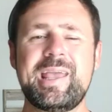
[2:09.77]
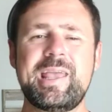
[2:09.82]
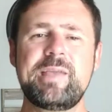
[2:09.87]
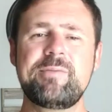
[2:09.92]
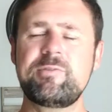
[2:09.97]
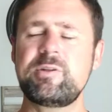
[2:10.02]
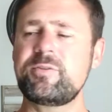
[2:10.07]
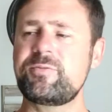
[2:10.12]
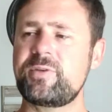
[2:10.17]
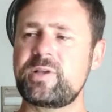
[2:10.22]

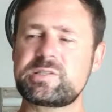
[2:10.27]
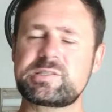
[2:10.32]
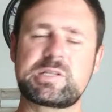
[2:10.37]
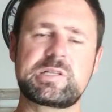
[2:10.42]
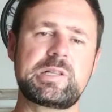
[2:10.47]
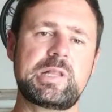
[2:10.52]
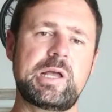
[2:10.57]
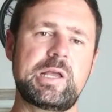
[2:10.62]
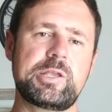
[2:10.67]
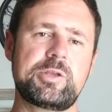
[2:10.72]
Even if as the
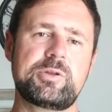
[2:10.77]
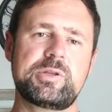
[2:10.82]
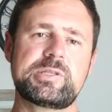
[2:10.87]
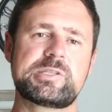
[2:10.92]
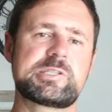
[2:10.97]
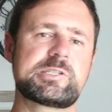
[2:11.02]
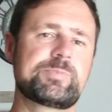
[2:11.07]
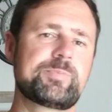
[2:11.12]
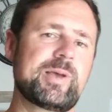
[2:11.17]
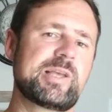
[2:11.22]
client you
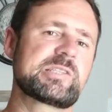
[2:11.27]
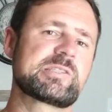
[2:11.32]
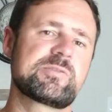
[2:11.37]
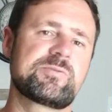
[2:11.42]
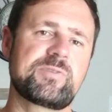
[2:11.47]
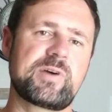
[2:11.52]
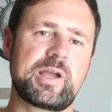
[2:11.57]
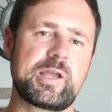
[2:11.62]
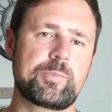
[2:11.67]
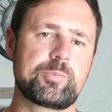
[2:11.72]
didn't
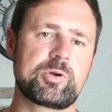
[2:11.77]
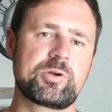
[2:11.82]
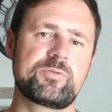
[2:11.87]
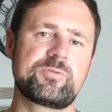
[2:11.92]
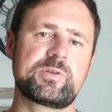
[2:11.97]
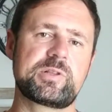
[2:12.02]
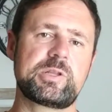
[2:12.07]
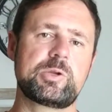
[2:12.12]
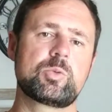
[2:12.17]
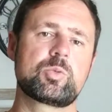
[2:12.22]
specify it
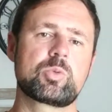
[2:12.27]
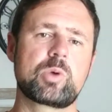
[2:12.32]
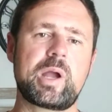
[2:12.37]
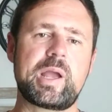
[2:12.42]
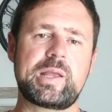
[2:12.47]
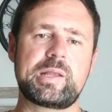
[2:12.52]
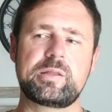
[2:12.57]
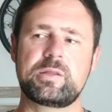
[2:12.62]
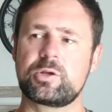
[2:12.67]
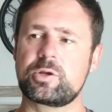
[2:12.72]
perfectly
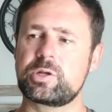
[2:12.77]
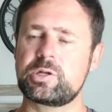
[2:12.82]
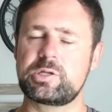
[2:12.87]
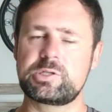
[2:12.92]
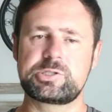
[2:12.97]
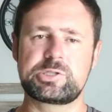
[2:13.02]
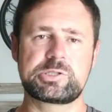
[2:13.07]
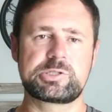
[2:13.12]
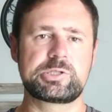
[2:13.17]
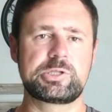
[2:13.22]
right, they're going
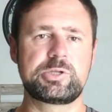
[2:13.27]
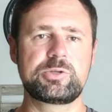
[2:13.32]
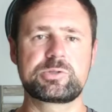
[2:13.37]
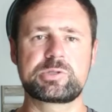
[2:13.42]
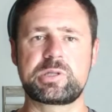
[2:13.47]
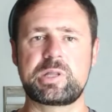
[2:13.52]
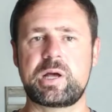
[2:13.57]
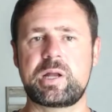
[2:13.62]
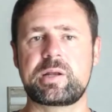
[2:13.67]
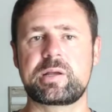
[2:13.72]
to just
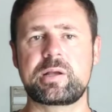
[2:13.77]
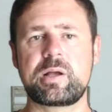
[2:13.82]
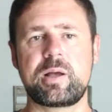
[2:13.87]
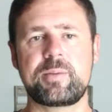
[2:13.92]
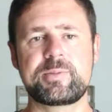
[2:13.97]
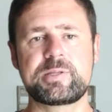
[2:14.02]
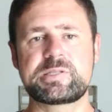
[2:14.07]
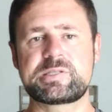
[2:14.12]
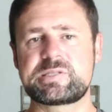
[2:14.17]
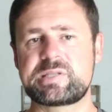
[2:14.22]
use a lot of
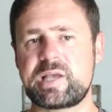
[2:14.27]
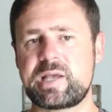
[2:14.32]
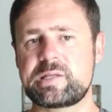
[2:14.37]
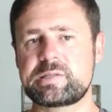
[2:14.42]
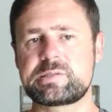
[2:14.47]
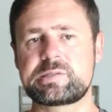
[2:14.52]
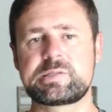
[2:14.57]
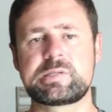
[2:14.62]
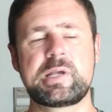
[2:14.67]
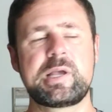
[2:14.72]
common
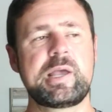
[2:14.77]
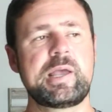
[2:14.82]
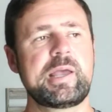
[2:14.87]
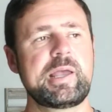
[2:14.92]
sense.